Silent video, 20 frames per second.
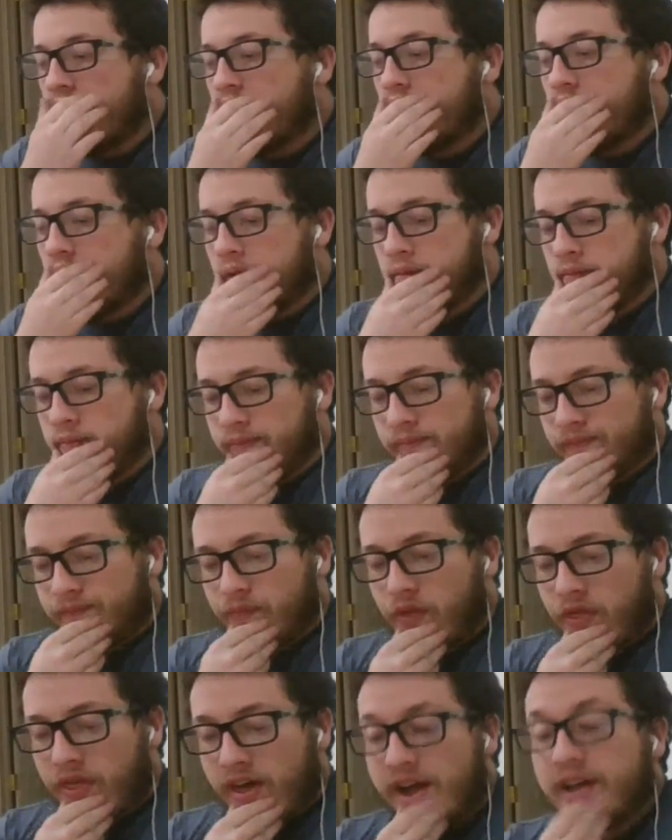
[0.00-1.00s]

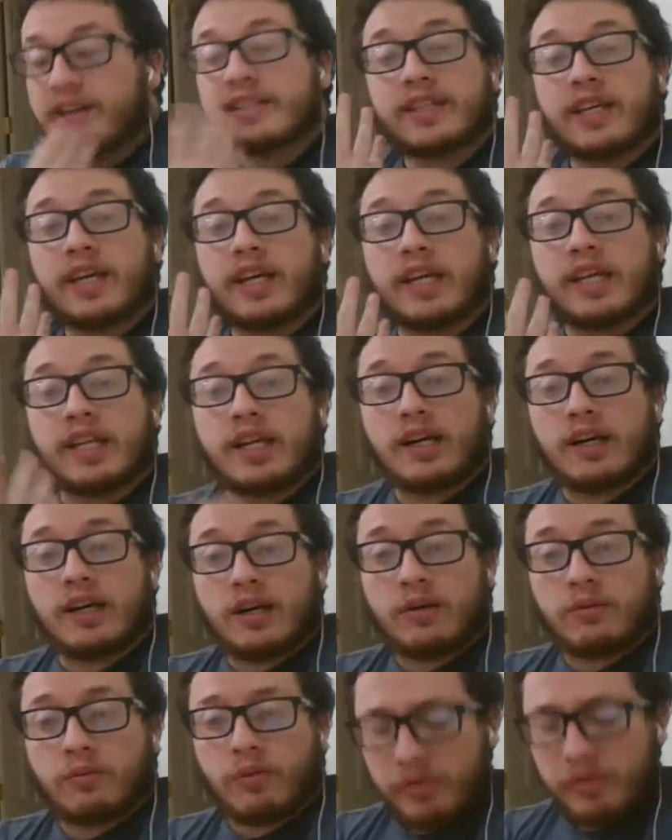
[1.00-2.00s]
That is it.
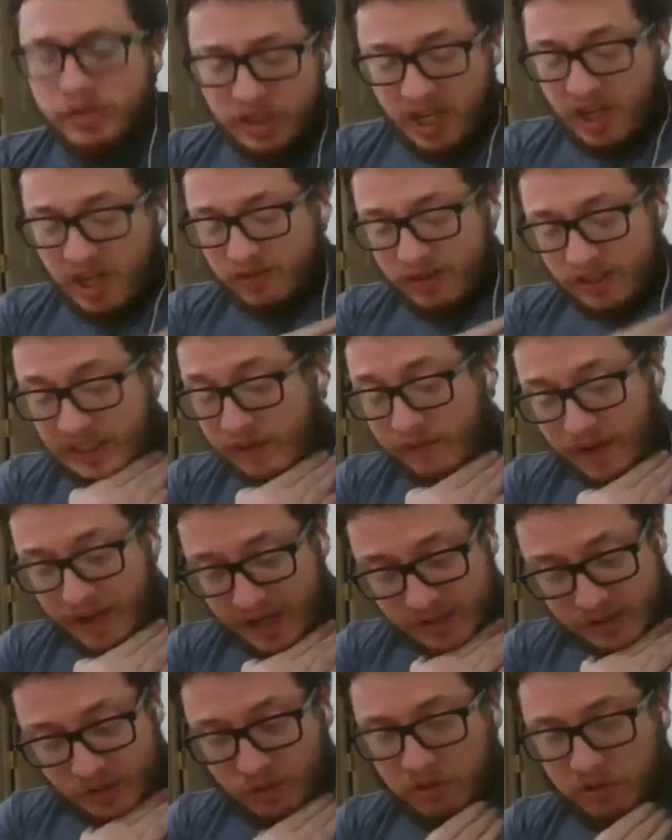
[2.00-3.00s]
What would you give this
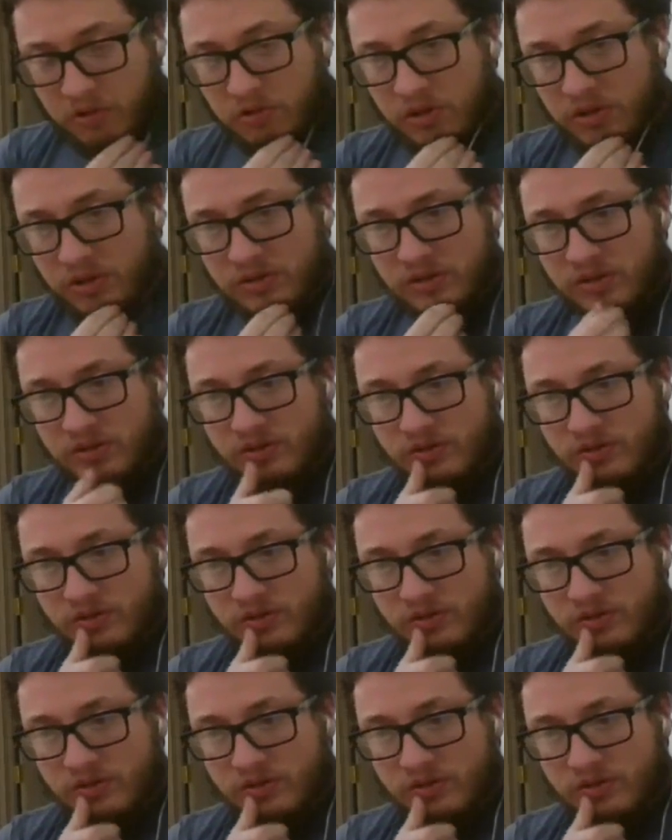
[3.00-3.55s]
event as a whole?